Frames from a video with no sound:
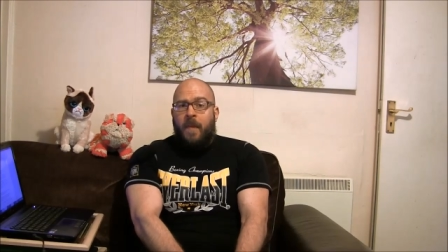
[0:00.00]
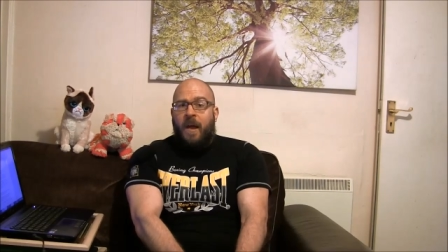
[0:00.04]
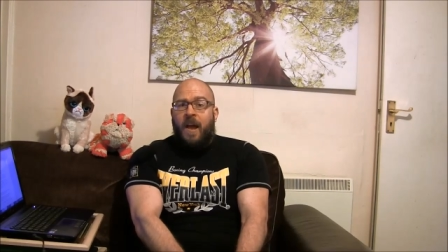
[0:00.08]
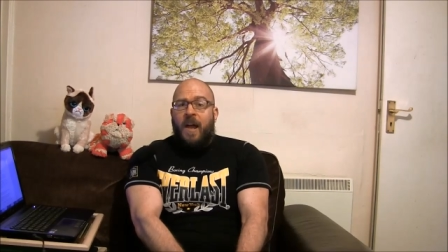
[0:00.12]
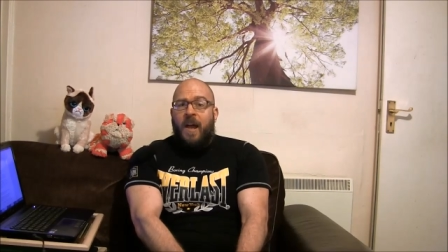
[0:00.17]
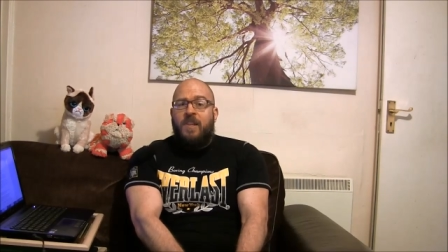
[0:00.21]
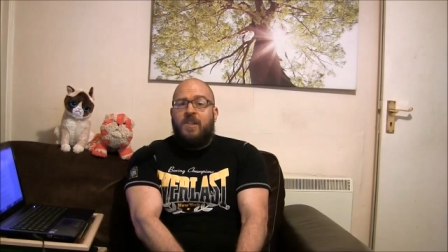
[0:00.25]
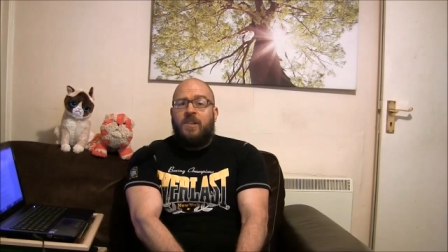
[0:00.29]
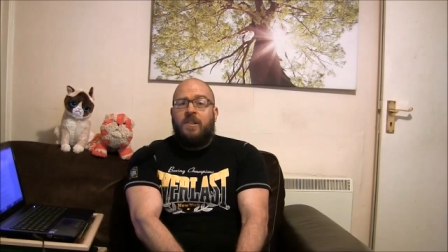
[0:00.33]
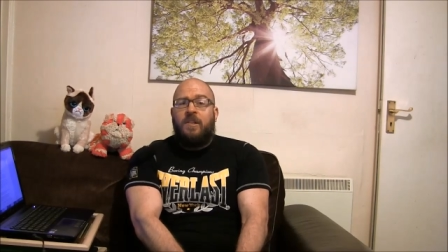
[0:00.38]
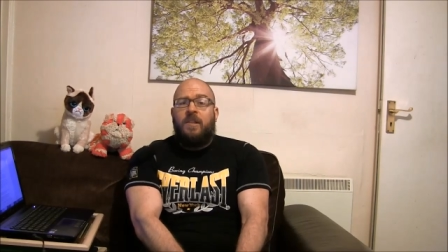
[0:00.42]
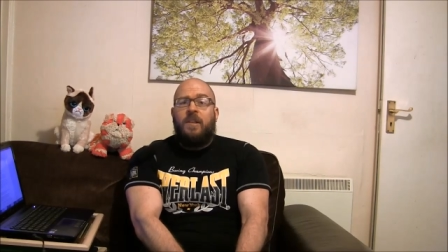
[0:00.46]
I
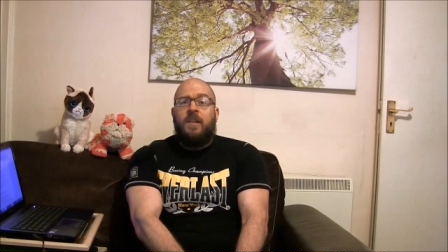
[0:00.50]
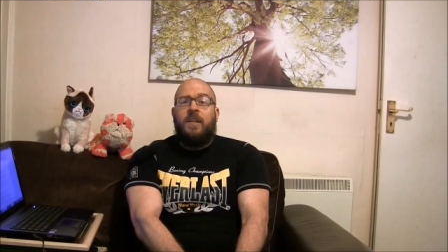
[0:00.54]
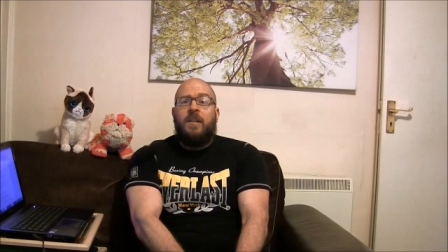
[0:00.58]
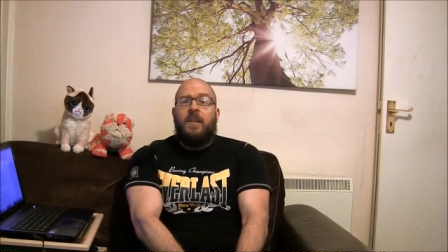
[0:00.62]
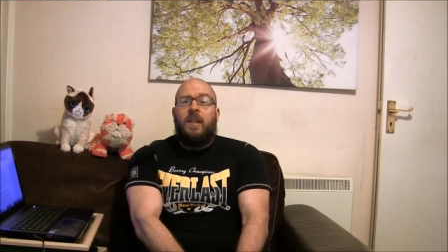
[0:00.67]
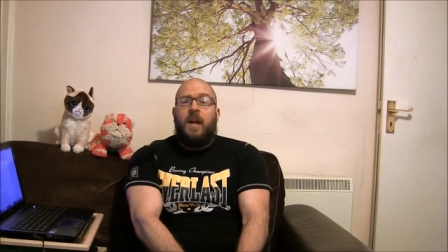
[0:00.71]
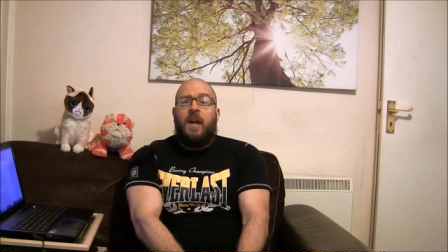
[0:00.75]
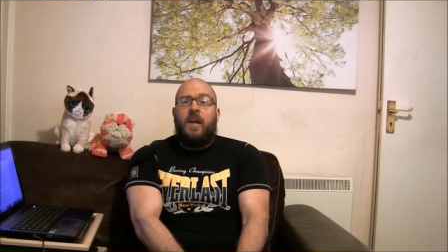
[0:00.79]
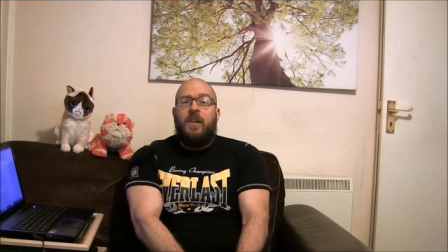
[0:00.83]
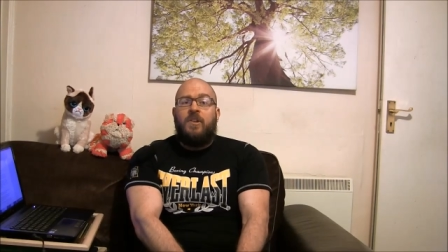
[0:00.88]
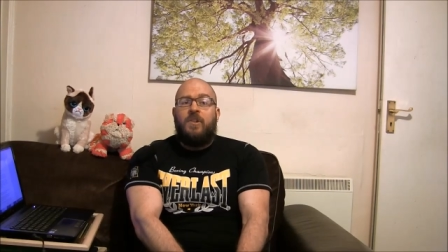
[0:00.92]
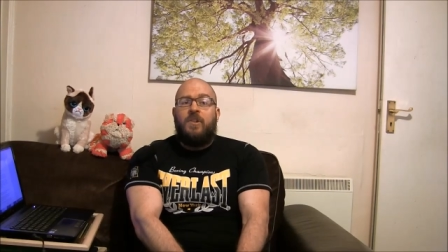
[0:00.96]
actually
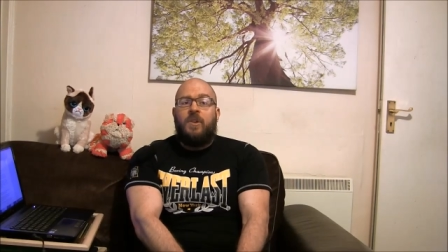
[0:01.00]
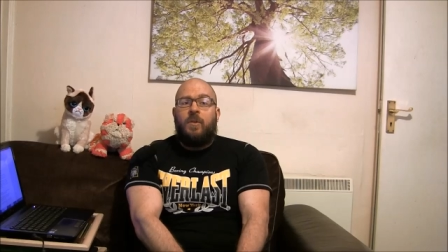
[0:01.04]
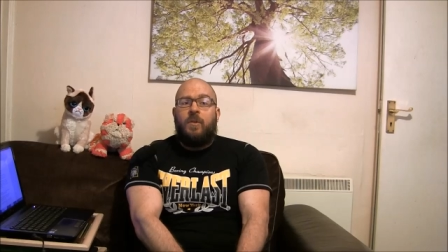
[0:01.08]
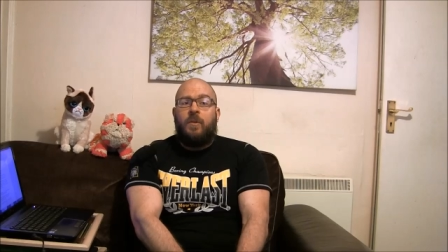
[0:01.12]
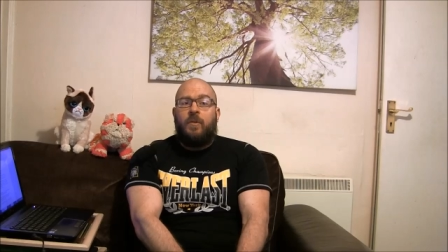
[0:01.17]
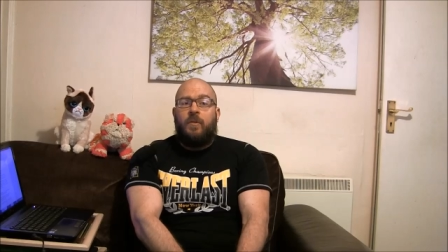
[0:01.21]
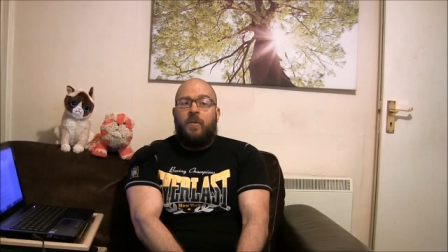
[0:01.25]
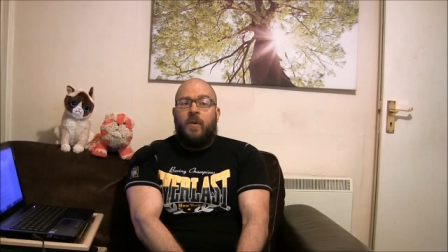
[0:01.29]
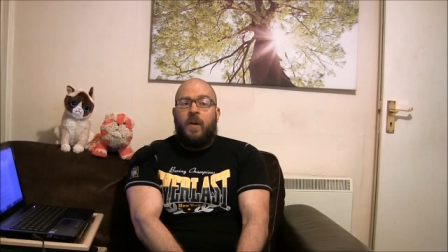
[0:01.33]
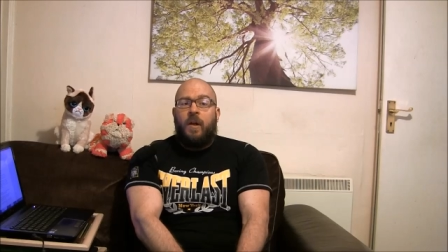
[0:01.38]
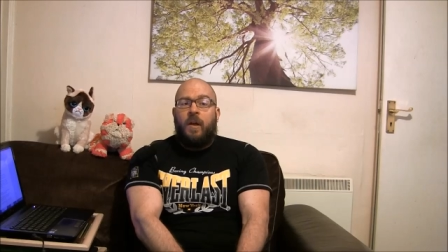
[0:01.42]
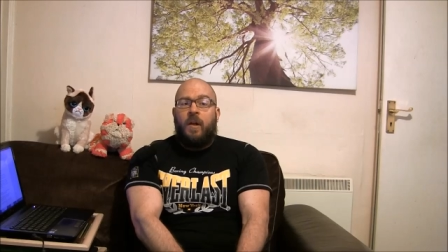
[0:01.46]
like Joe
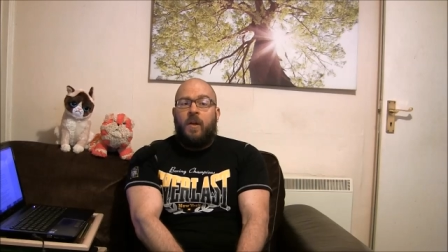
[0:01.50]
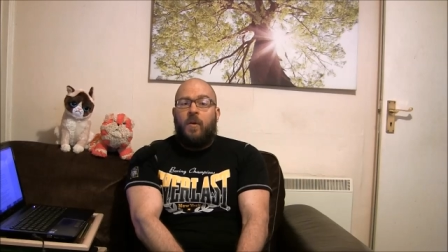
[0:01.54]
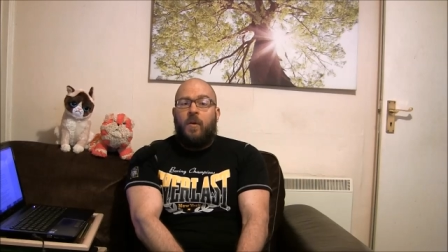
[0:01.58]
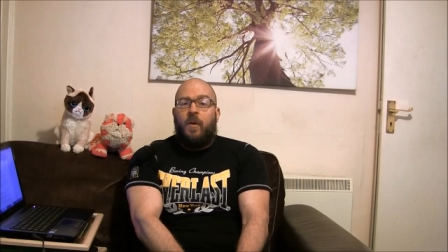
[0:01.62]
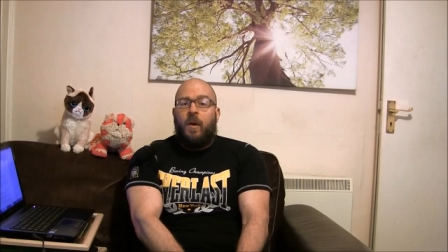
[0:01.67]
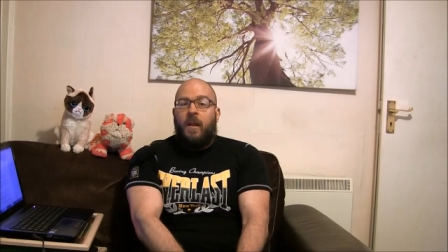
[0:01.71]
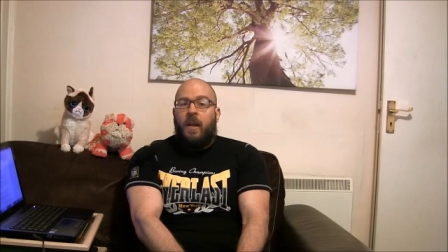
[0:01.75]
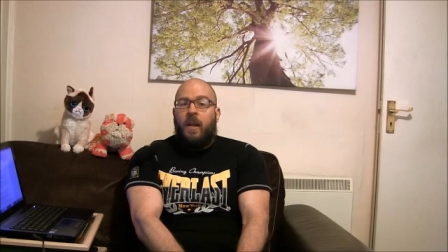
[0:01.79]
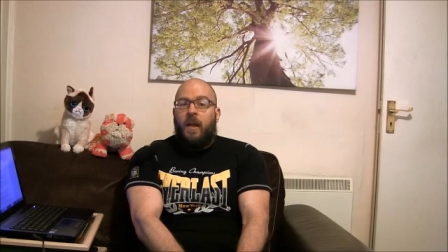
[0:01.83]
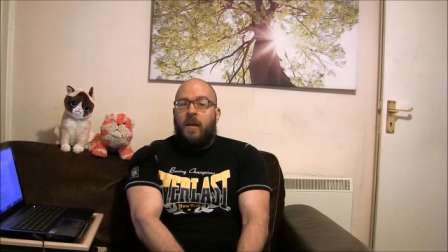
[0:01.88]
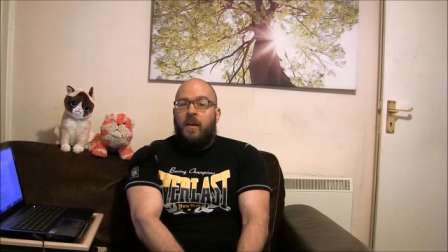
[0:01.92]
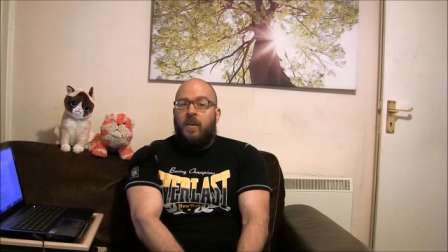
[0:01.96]

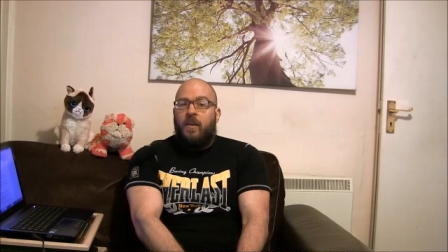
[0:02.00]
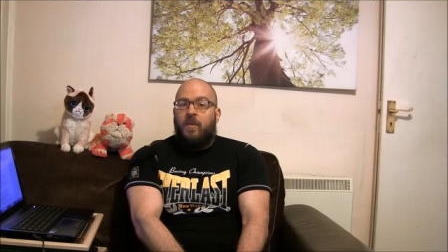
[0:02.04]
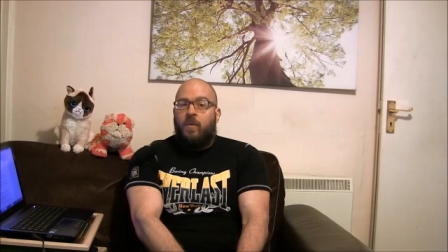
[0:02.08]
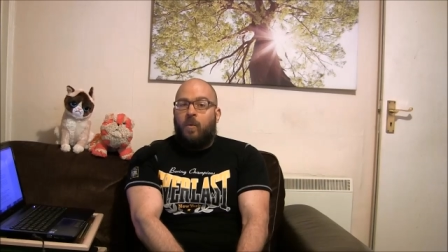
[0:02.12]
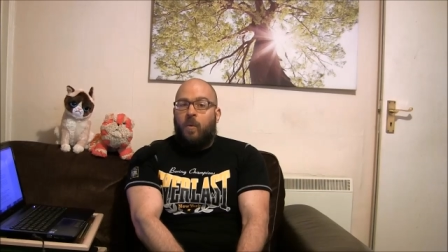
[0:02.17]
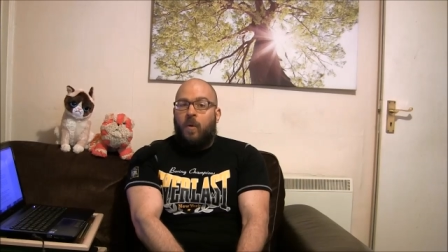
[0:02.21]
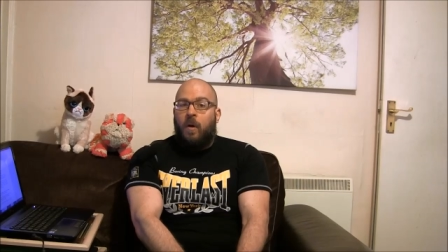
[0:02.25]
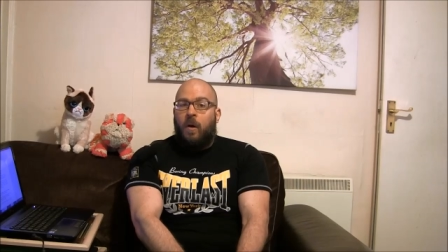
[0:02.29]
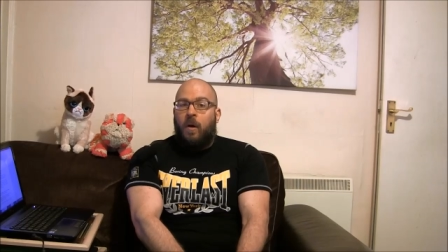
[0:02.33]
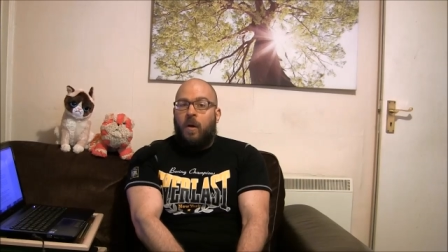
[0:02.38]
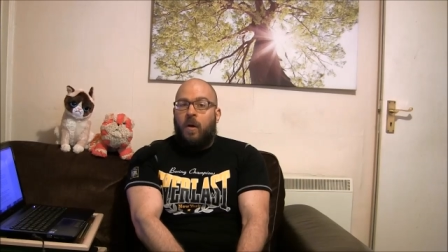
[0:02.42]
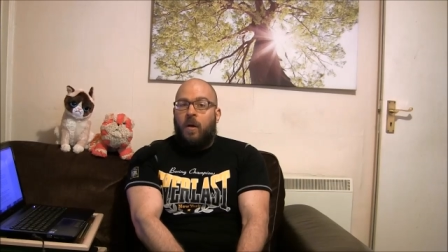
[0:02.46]
DeFranco. I like his
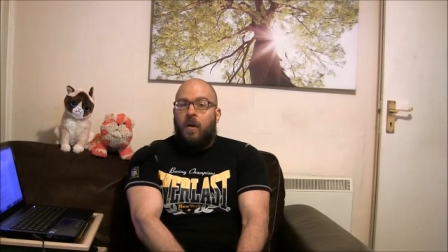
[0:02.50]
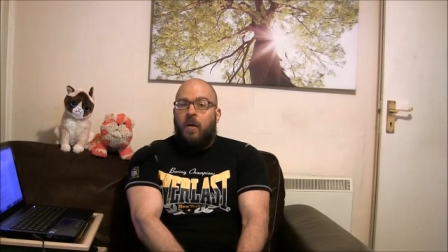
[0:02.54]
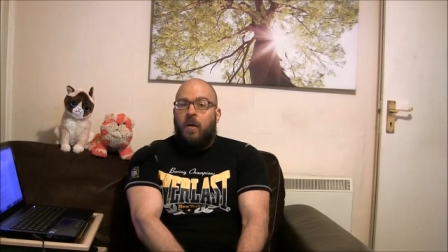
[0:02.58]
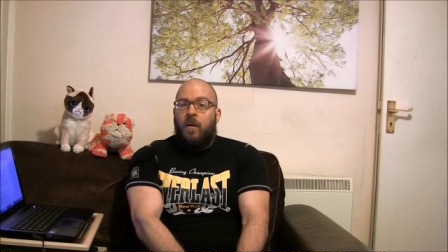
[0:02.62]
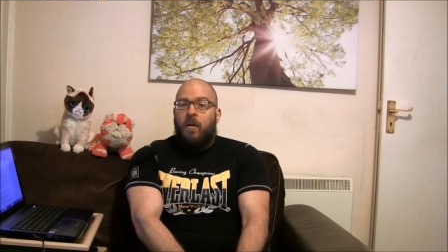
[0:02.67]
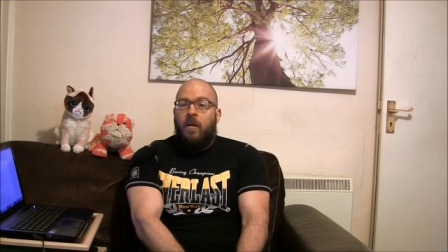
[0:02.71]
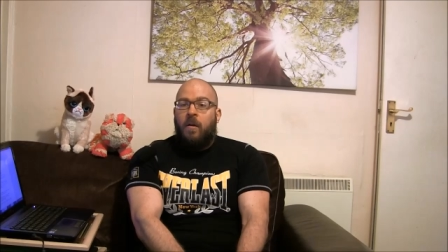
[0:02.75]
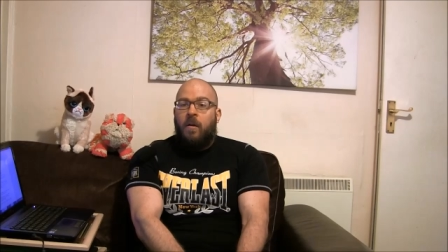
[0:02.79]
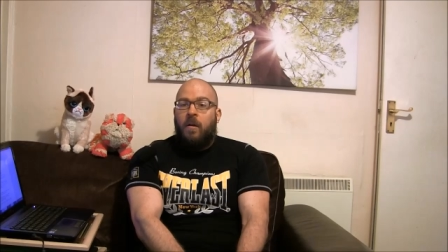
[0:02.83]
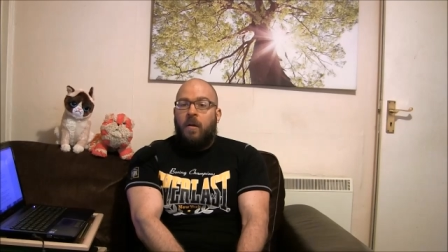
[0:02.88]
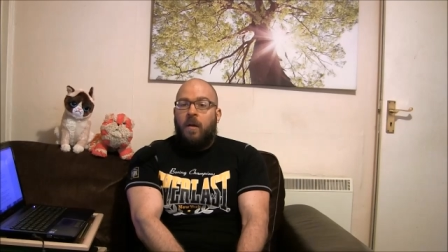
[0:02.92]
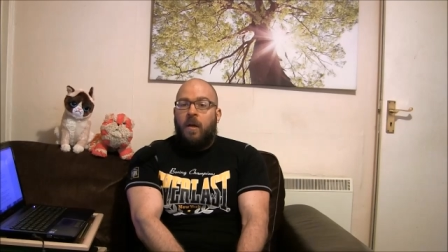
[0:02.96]
work.